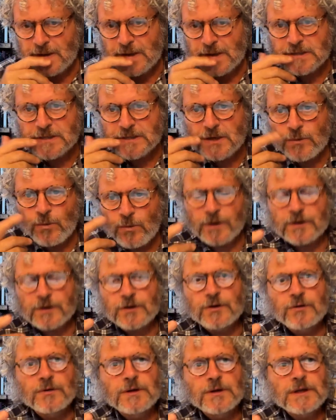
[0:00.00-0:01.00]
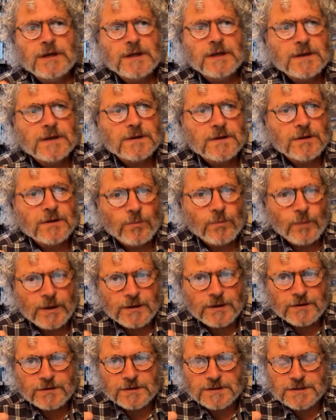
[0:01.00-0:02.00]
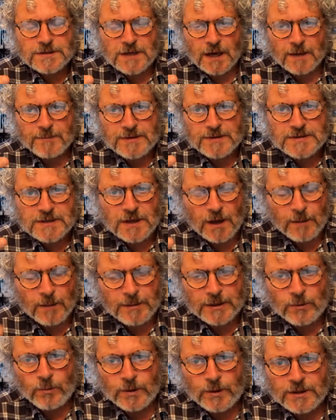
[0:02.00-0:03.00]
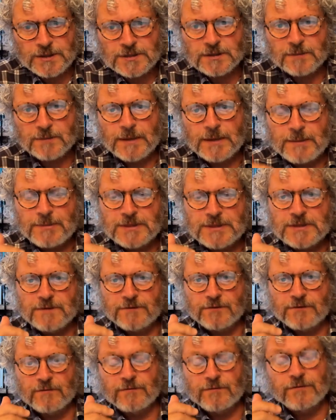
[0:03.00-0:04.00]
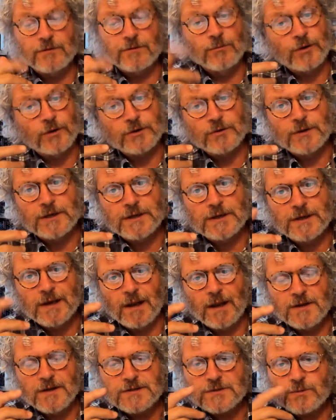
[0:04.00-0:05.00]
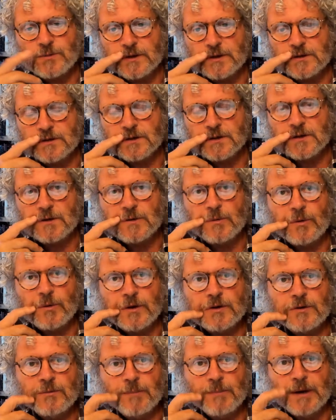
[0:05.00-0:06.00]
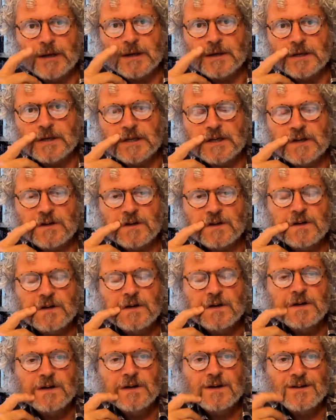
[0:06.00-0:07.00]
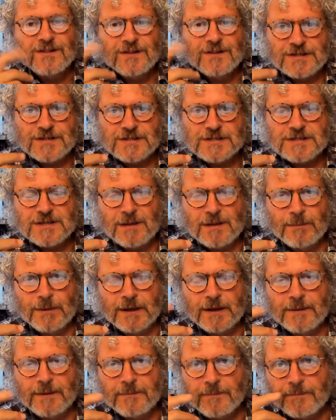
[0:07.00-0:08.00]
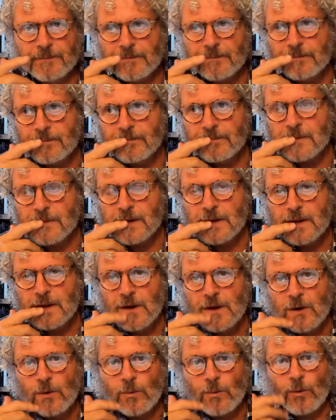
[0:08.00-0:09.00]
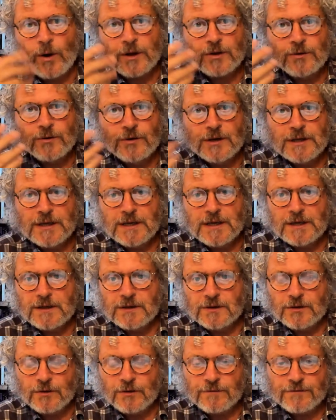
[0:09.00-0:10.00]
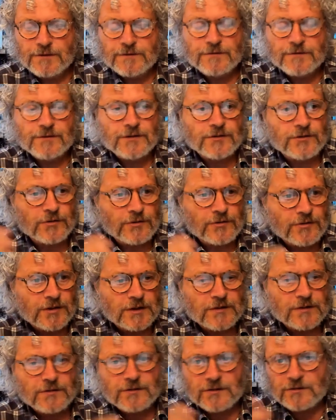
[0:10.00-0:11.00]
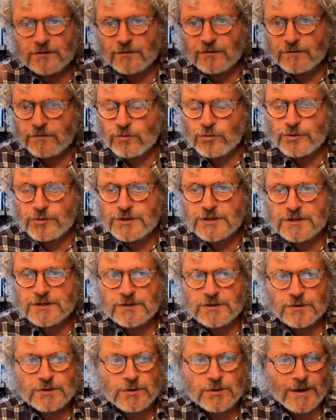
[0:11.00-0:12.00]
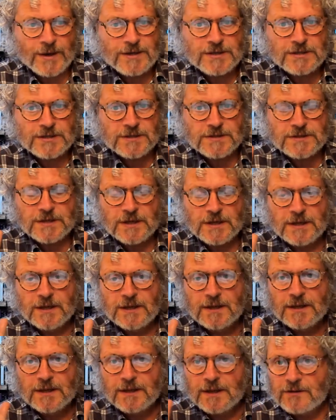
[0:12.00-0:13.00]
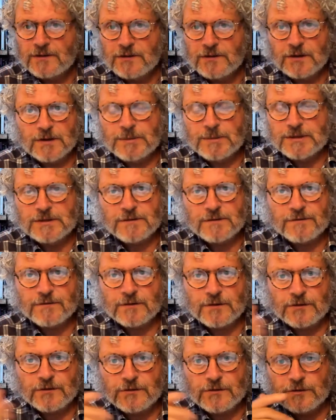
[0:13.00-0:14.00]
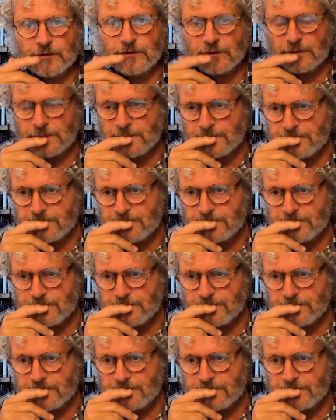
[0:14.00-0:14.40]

So what you need in the winter time, this coming winter, may be different from what you needed last winter or what you might need this summer. What you need in your 50s, your 60s, your 40s, your 20s is going to be different too.